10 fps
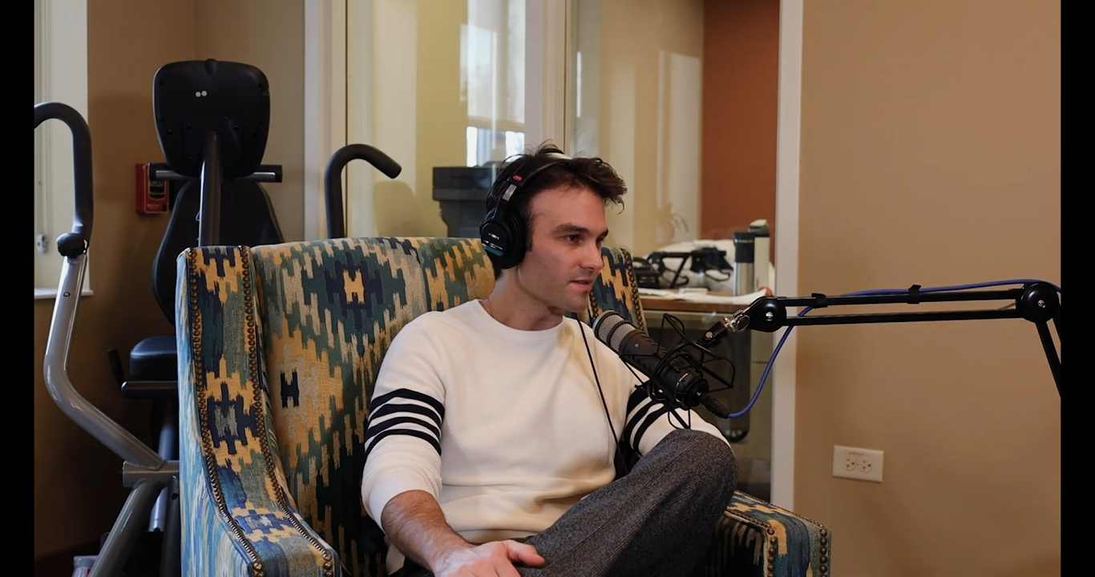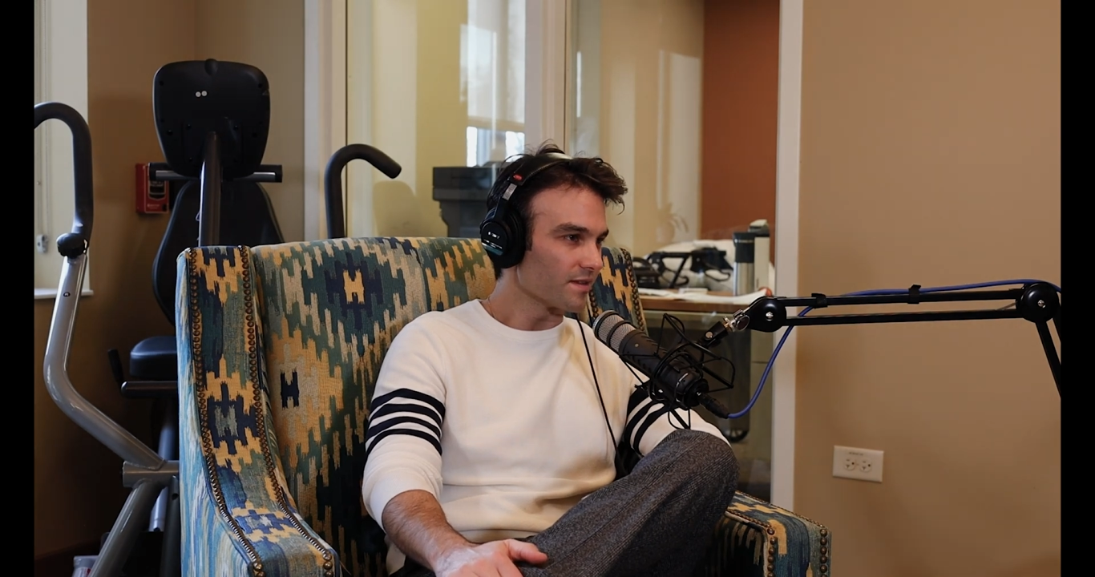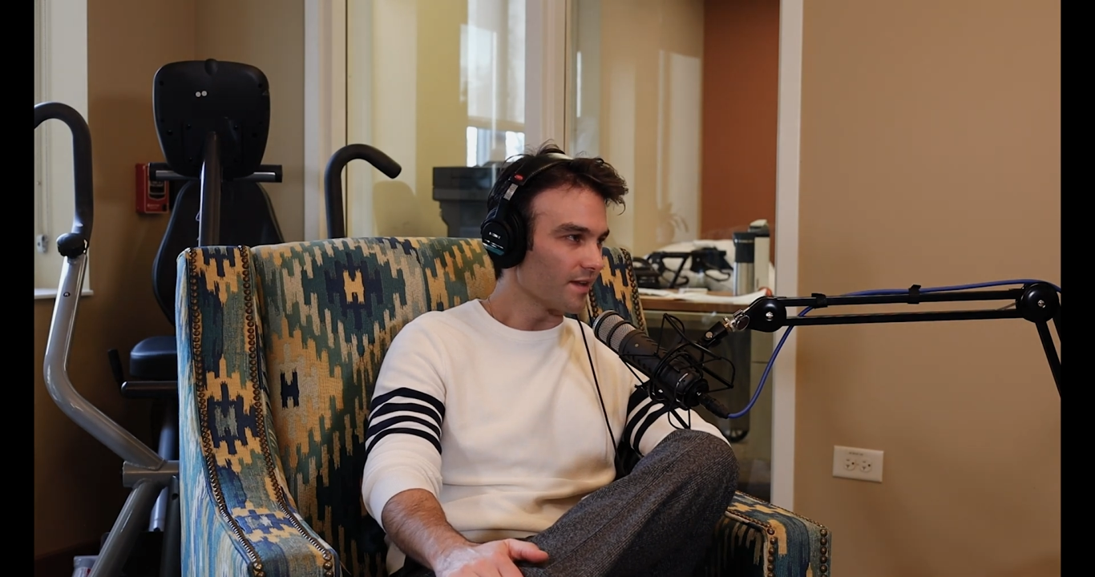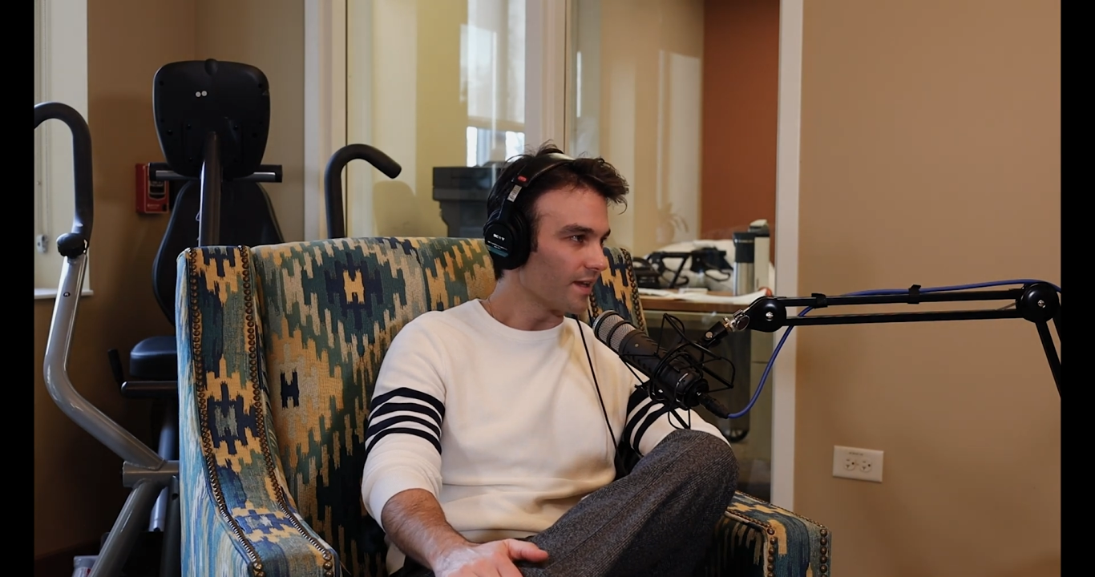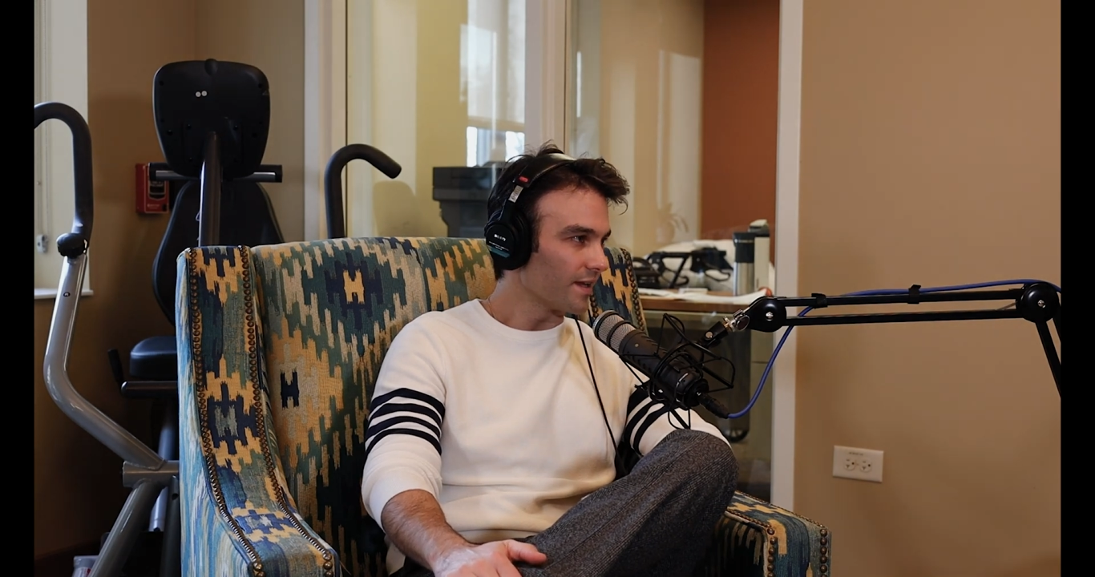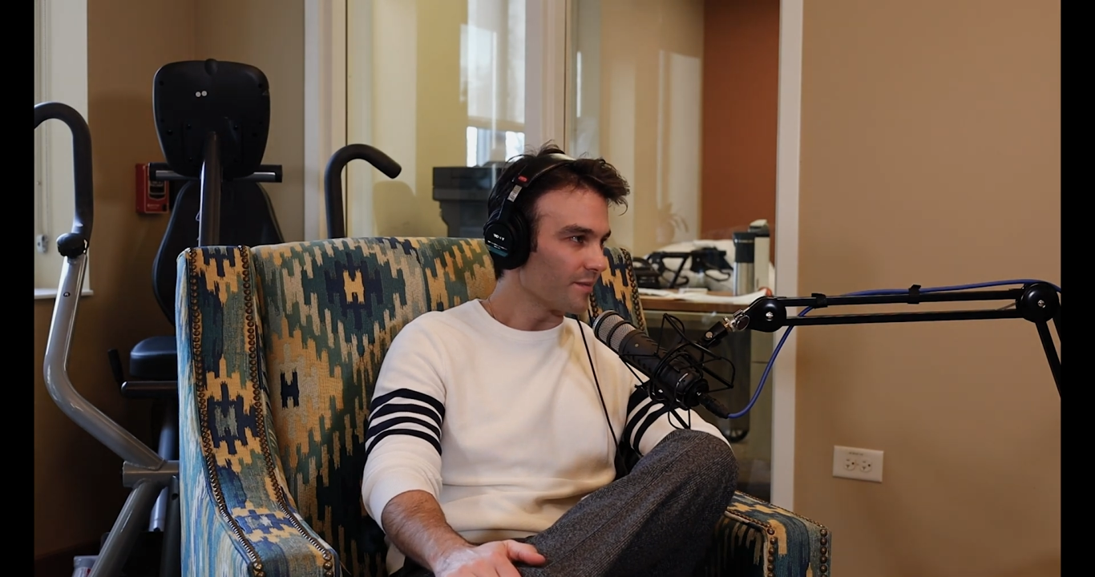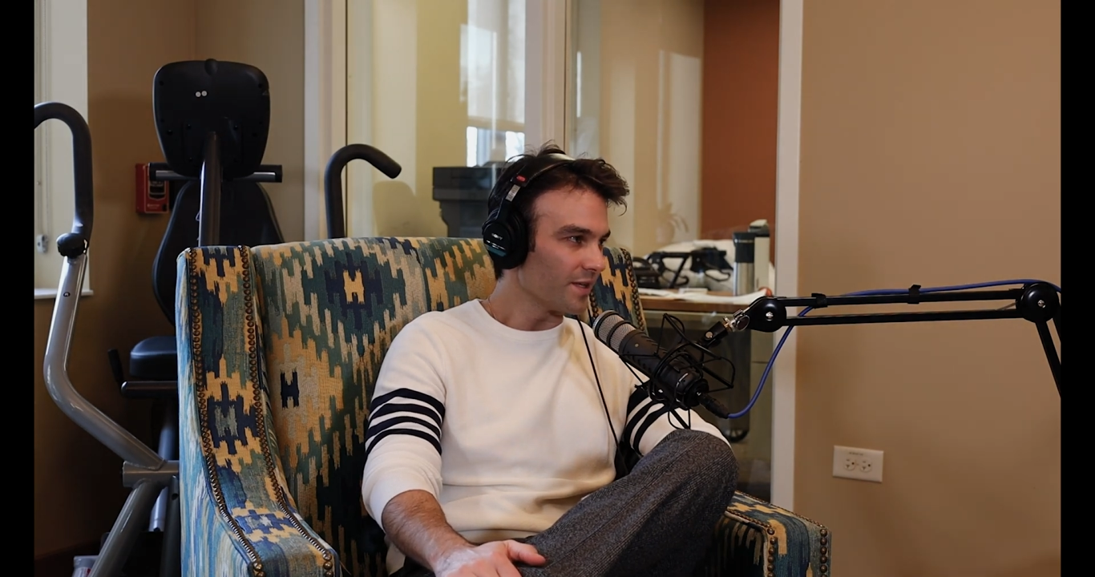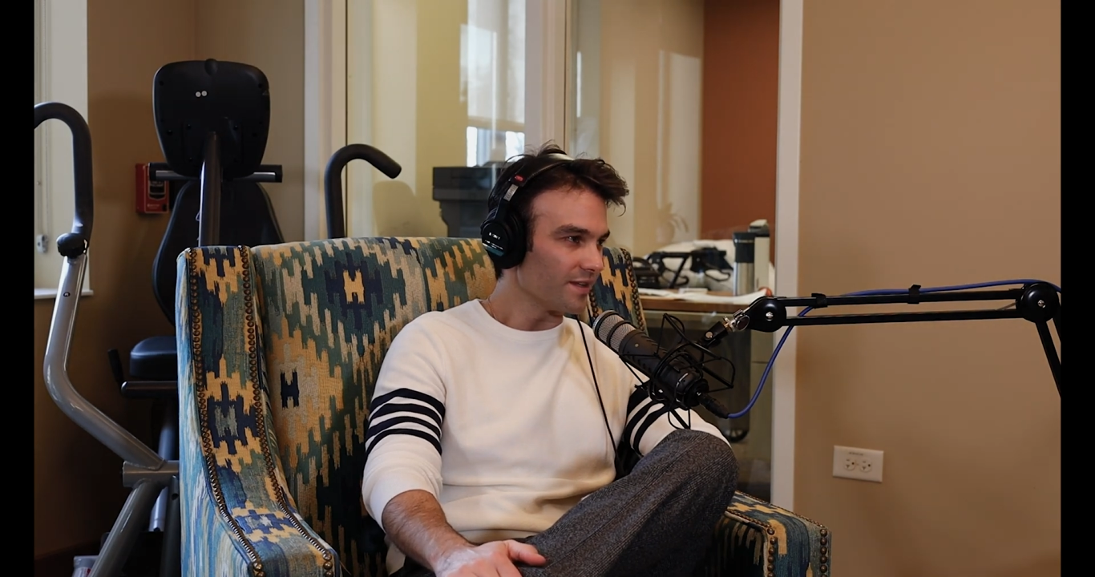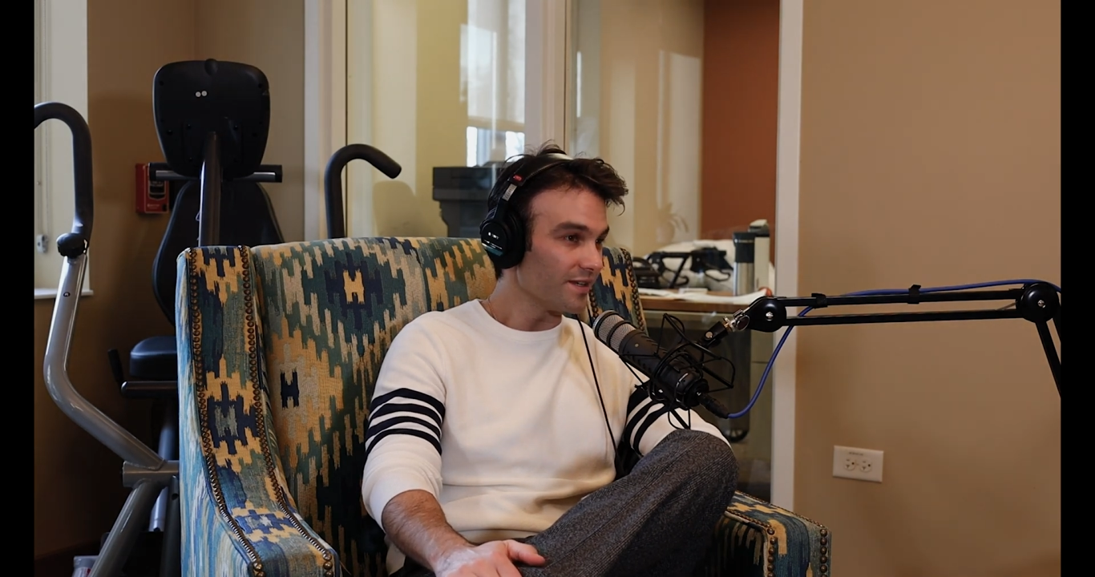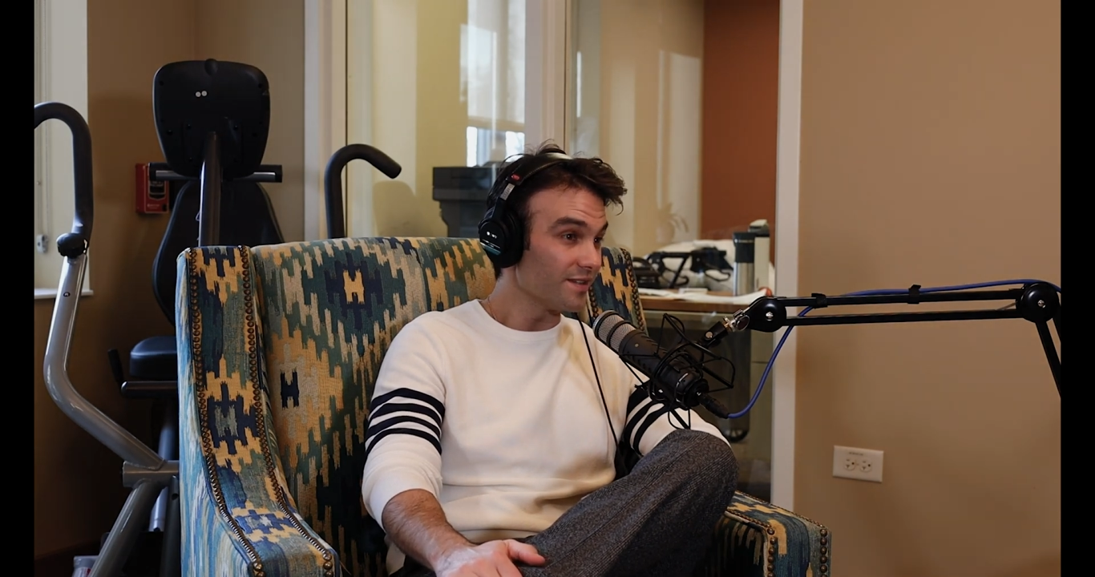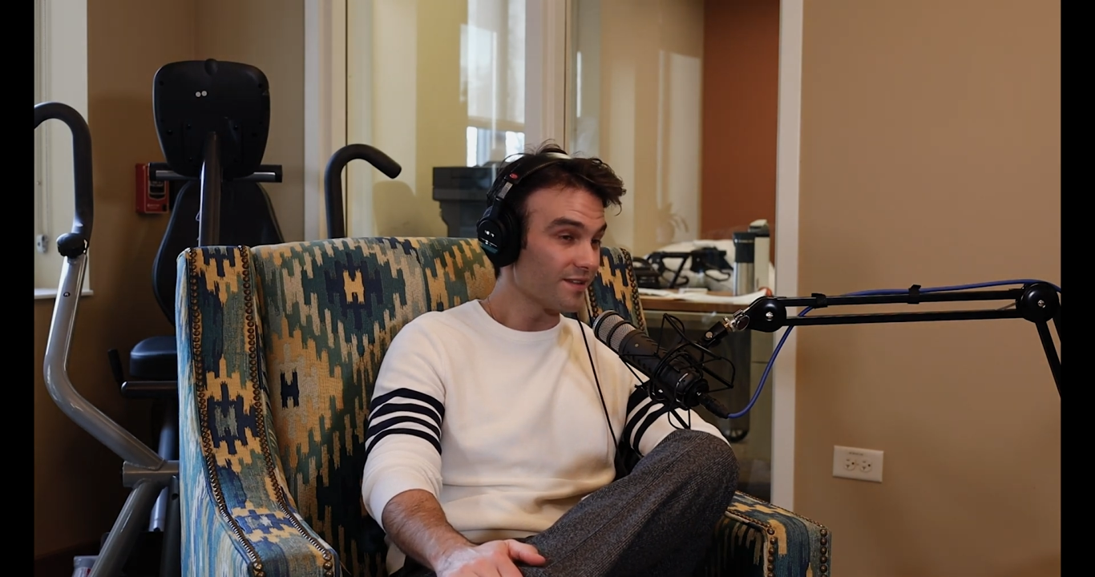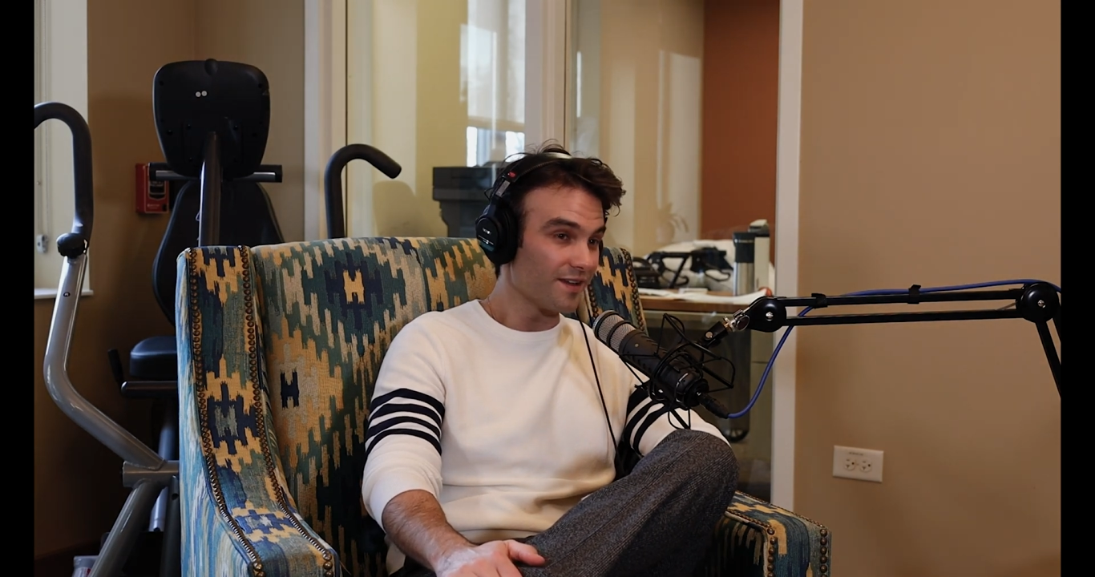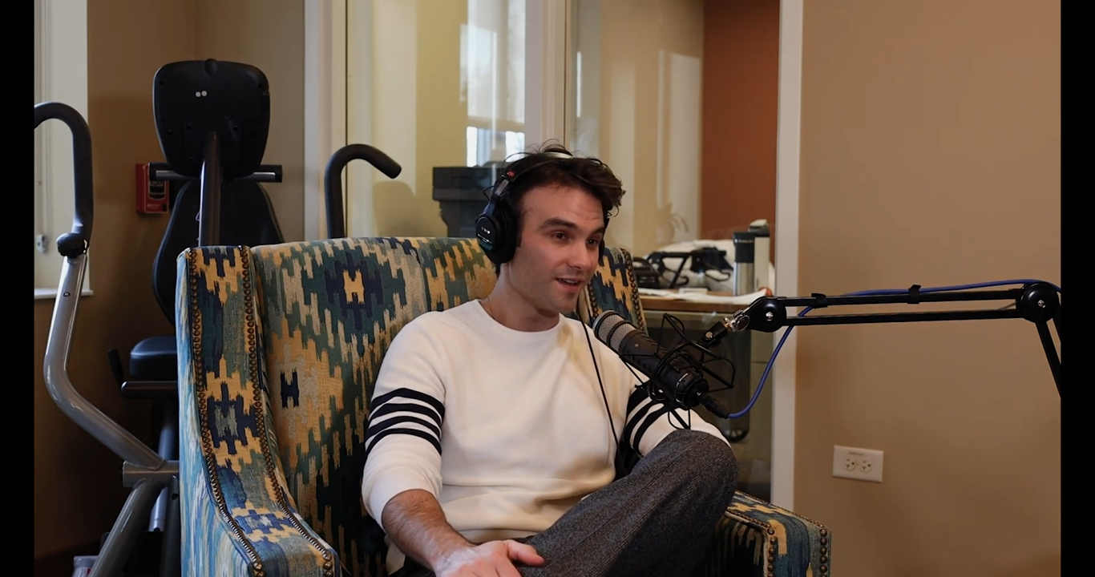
today. I mean,